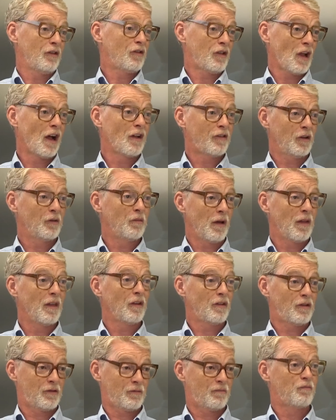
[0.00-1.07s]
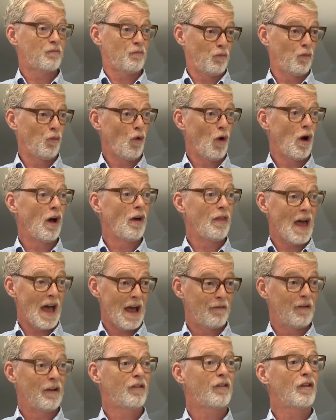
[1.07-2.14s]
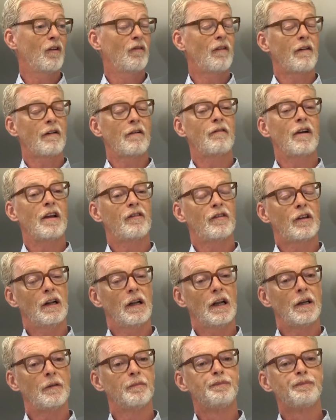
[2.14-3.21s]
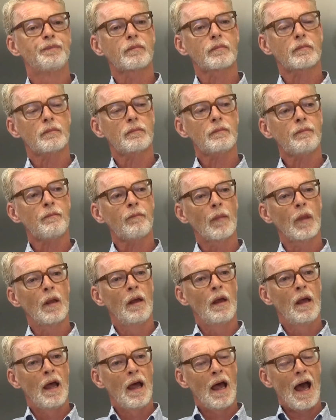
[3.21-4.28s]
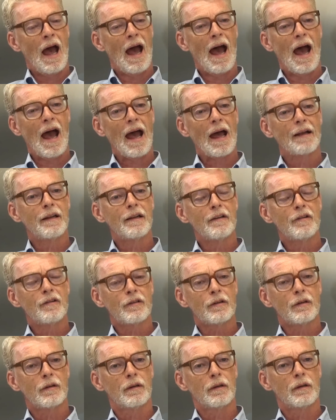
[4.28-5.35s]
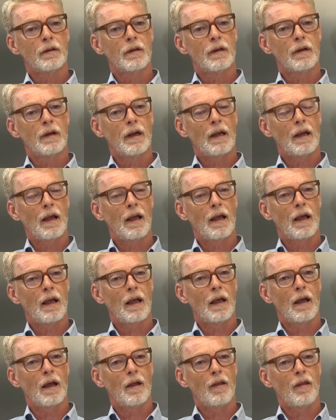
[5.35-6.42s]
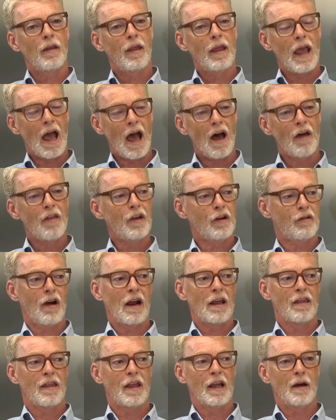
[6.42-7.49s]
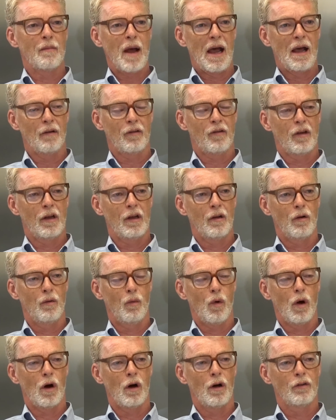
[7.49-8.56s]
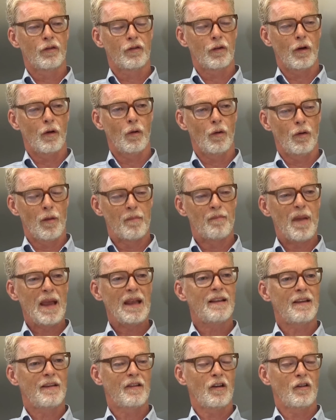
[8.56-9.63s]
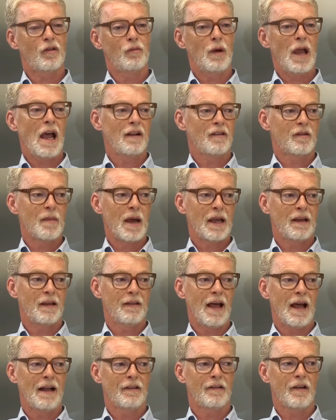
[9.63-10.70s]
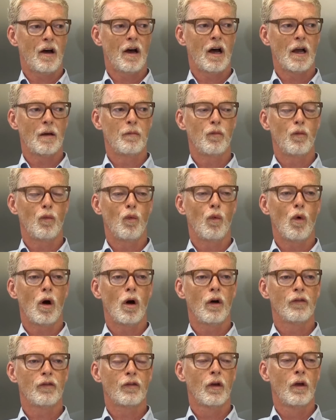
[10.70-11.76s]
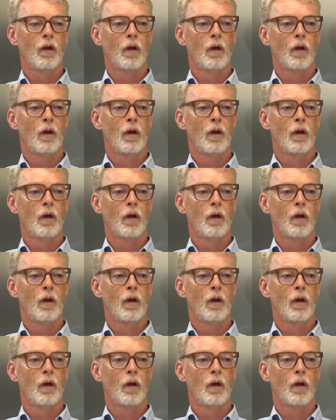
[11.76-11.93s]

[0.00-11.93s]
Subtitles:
started with us were there until very recently. And the other great thing about it was, or the big decision we had to make at that time was,